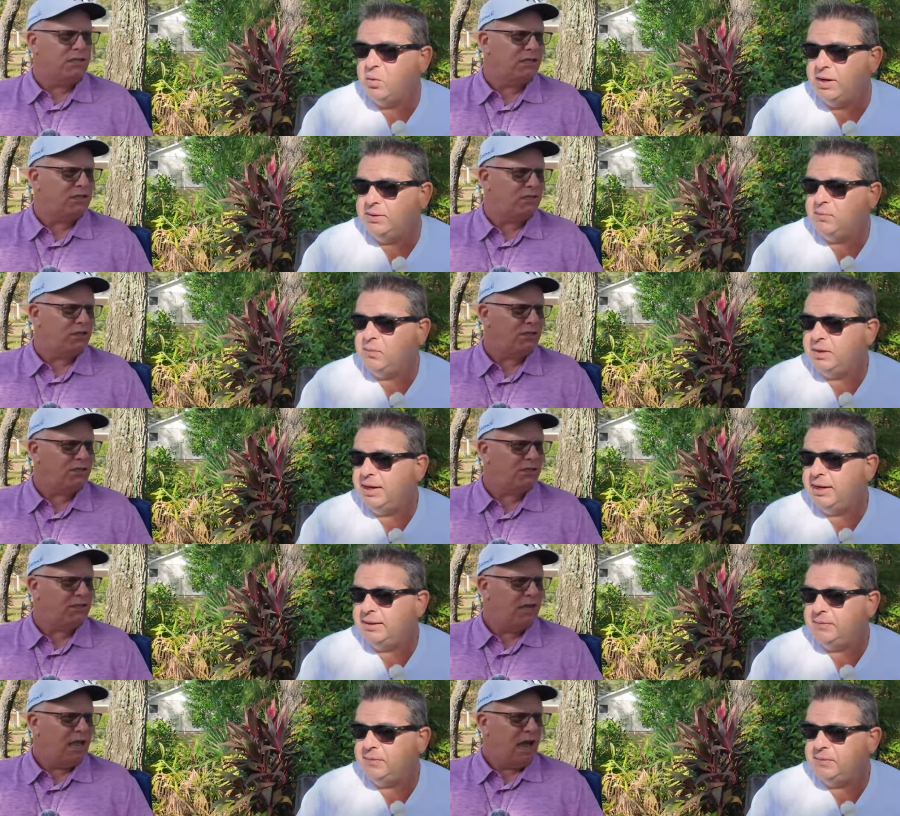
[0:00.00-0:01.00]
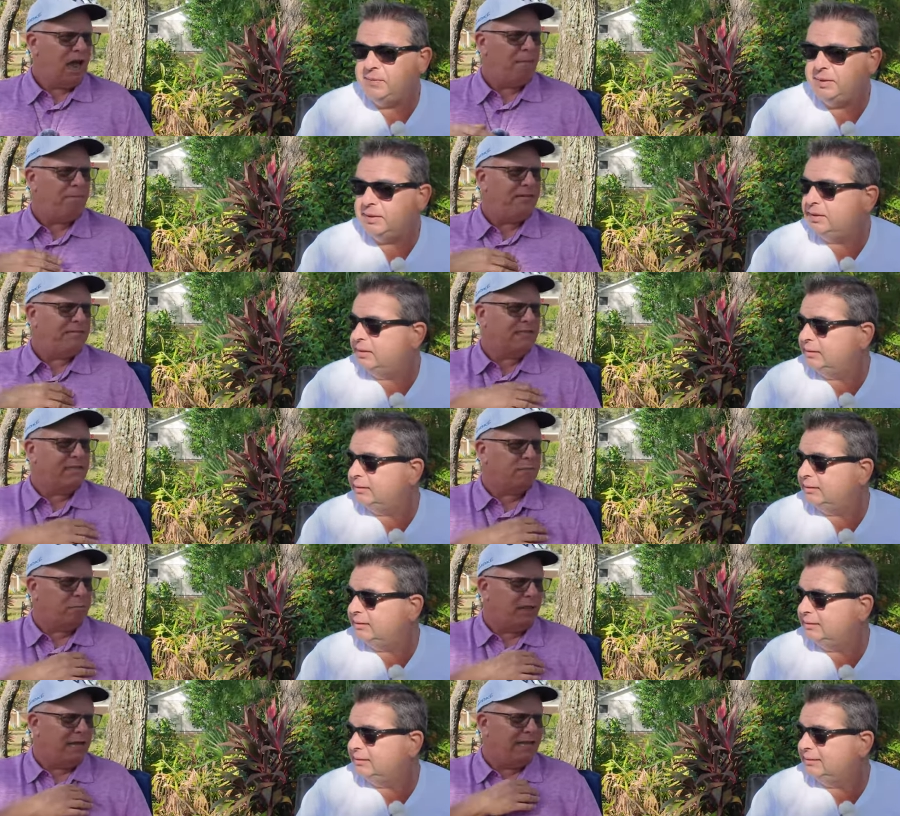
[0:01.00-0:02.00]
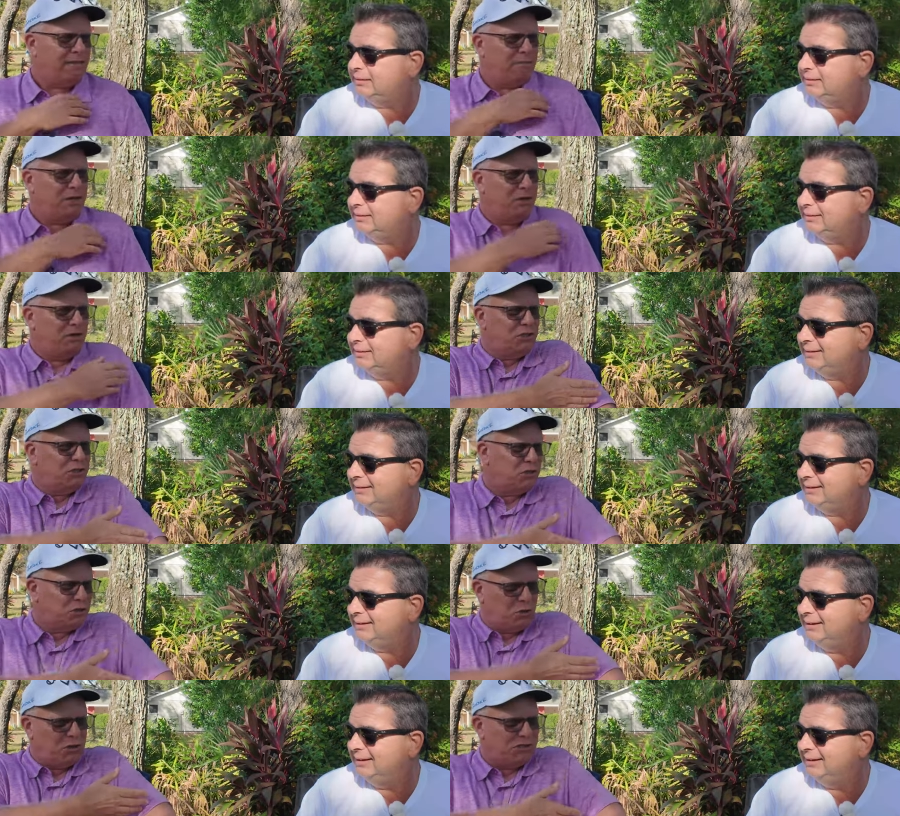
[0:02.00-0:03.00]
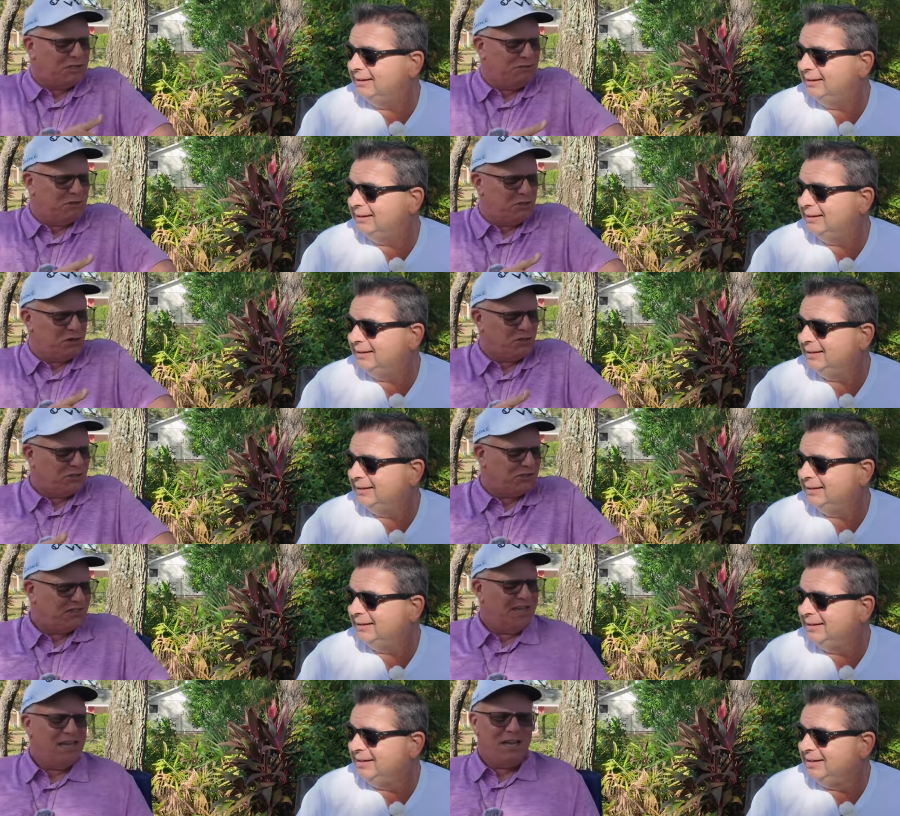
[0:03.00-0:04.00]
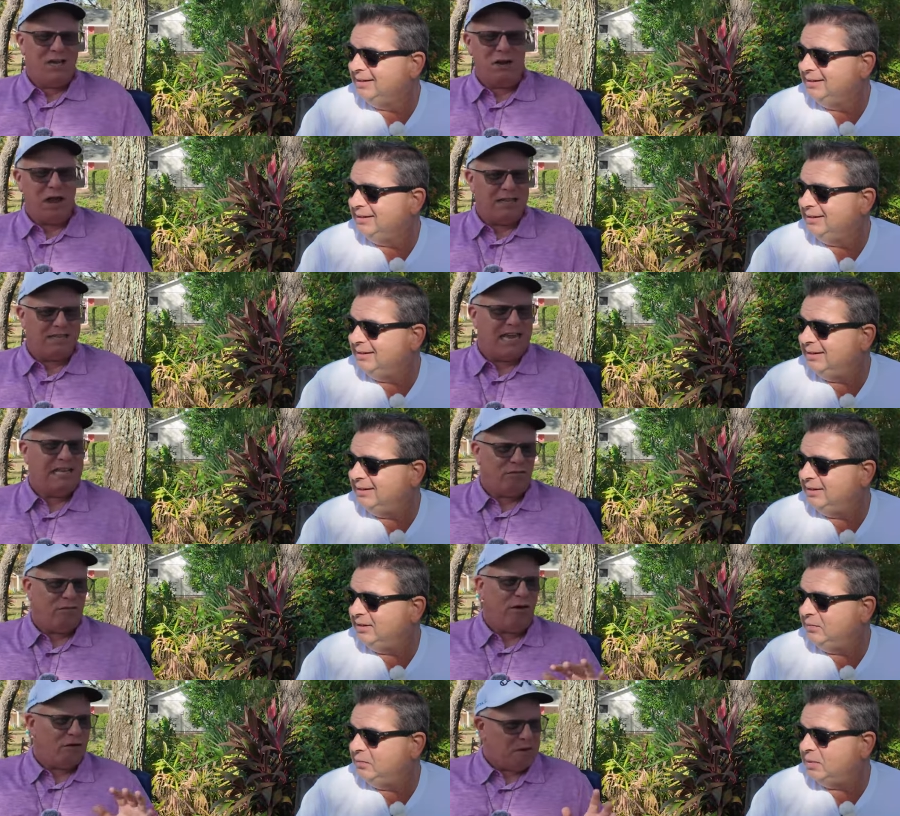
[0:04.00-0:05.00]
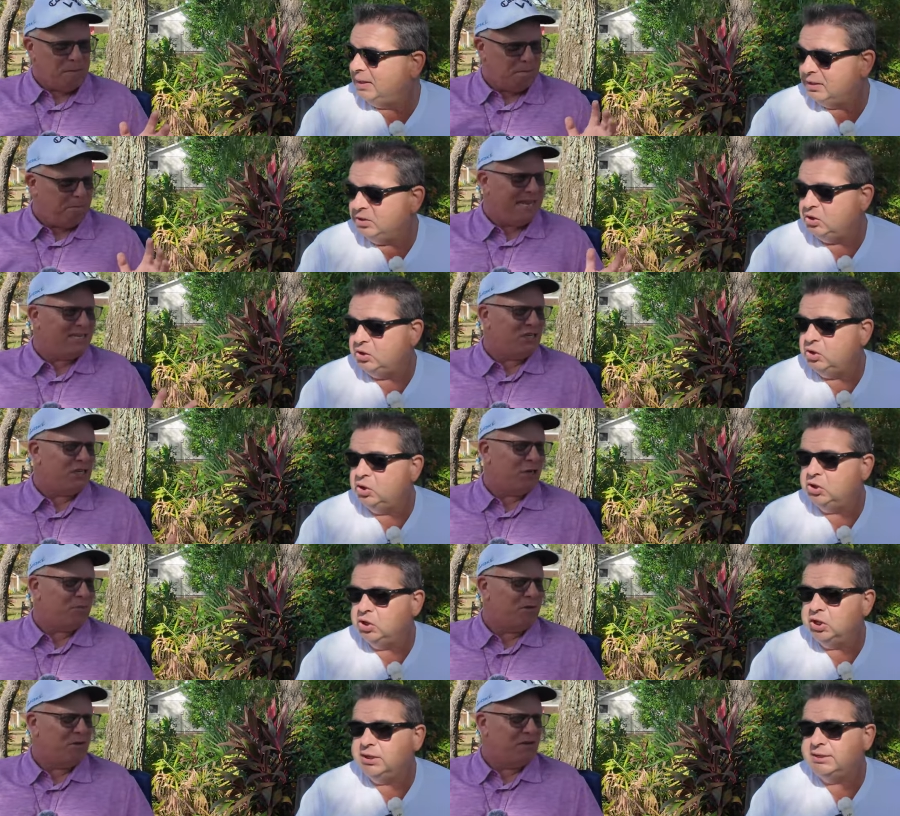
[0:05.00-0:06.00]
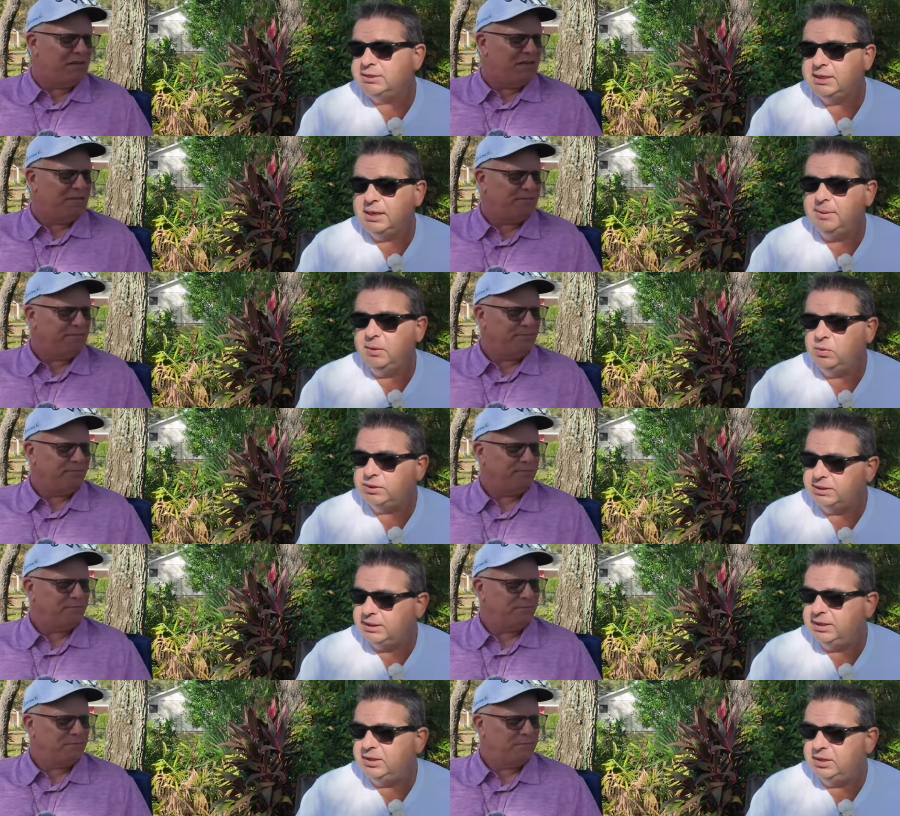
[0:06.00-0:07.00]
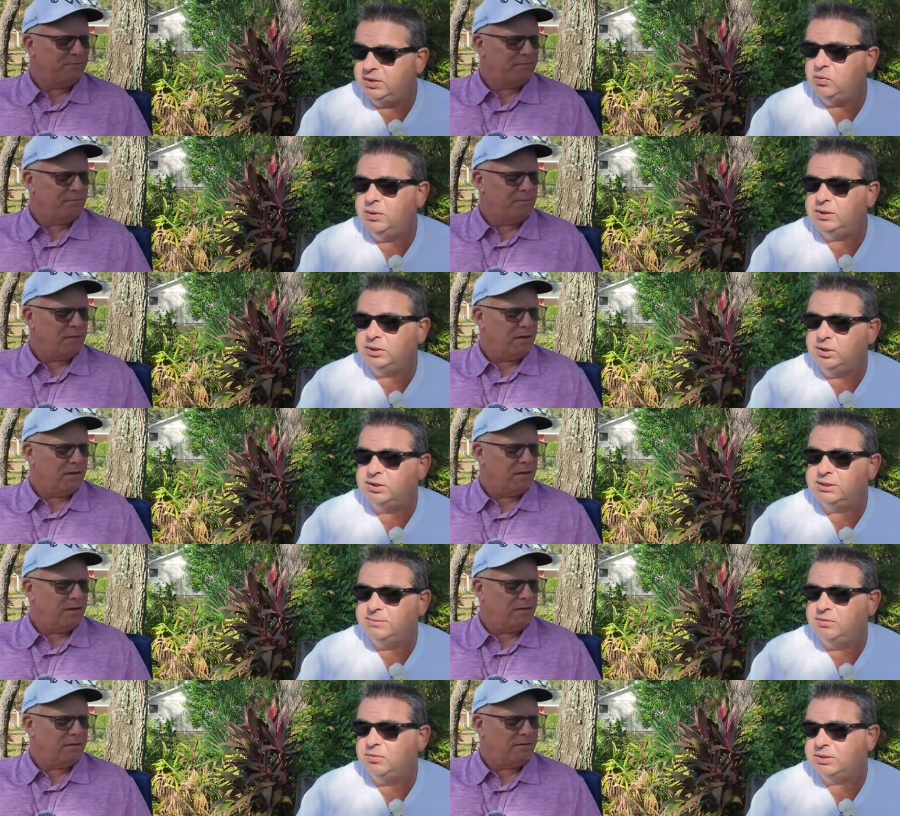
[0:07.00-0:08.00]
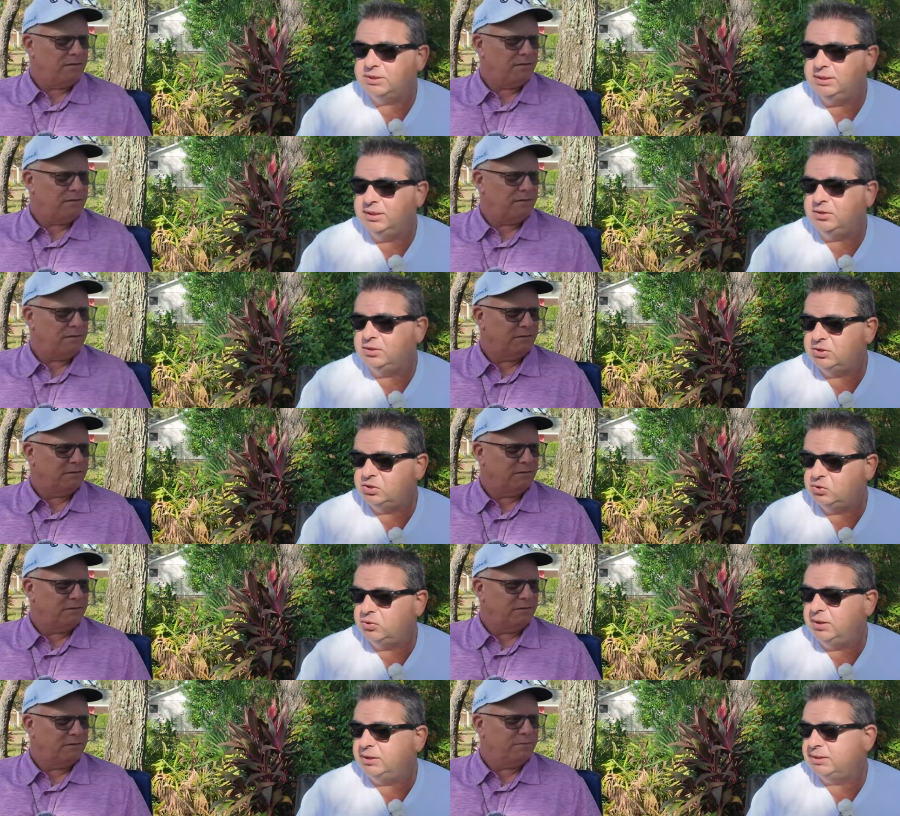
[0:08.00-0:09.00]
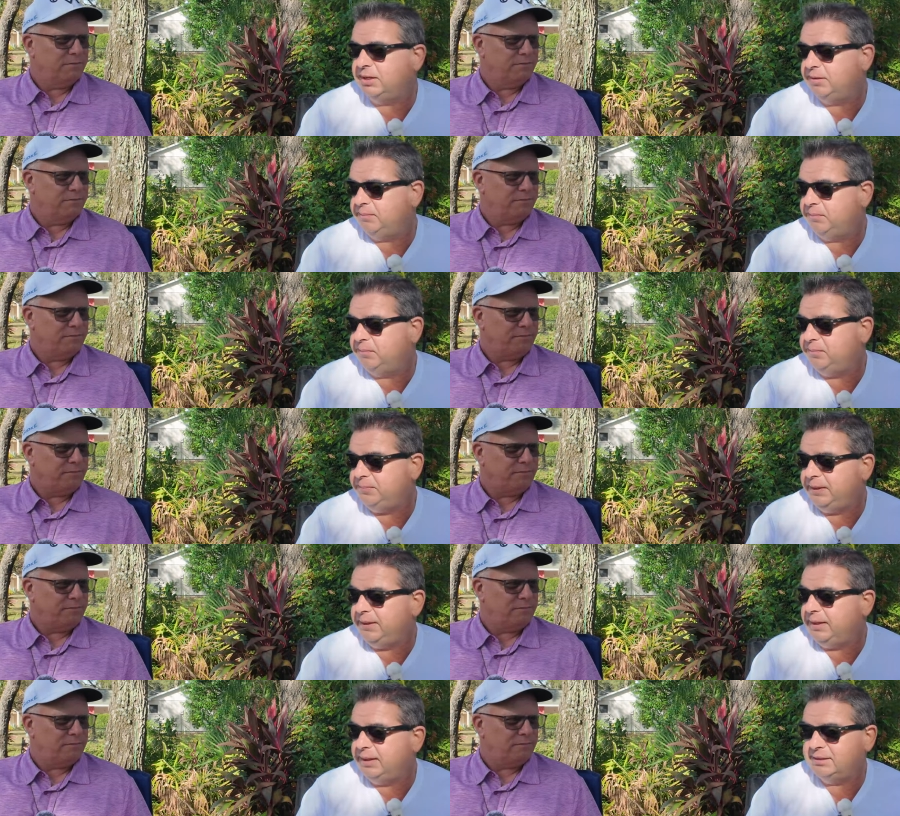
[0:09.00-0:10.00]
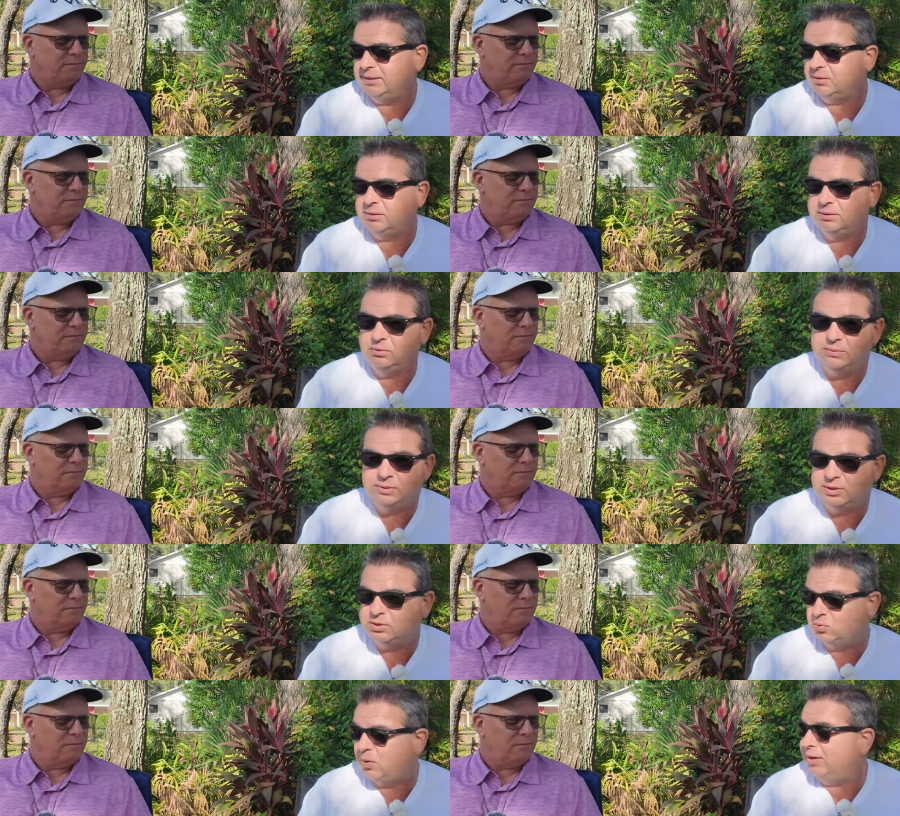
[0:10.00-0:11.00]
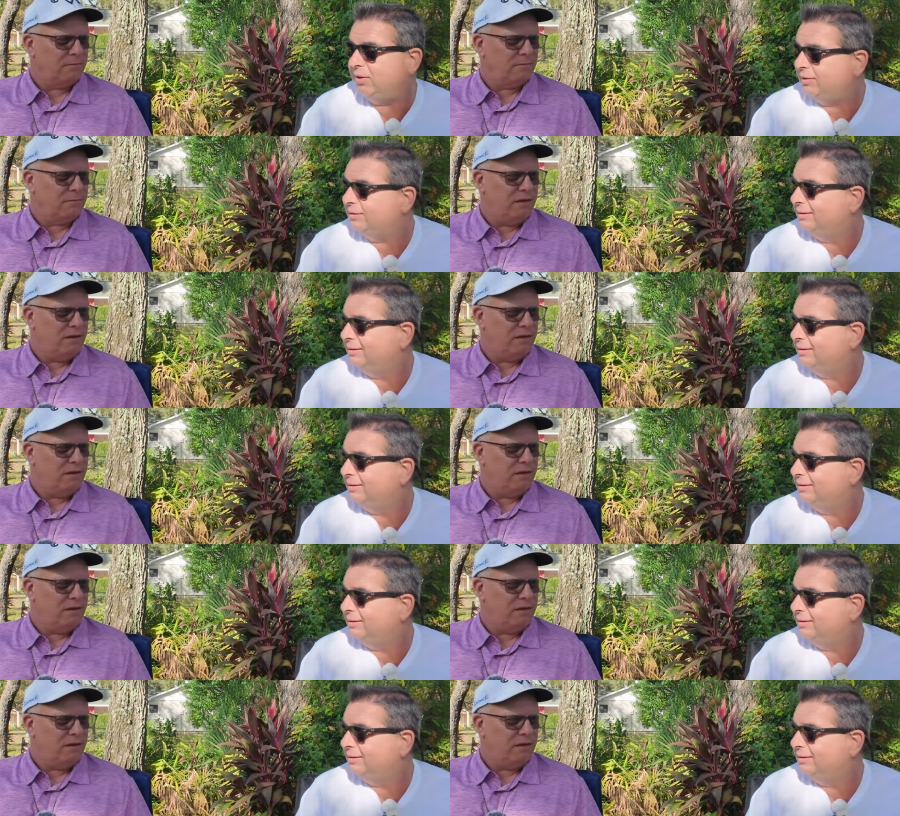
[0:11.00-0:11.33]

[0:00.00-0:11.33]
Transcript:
Speaker 1: they're wearing, t-shirts, yeah, hibiscus plant, you know, short sleeve shirts. You know, it's it's very beachy.
Speaker 2: You're, you're going to see me with sneak in the winter. You're going to see me with sneakers, shorts, and a big ass sweater.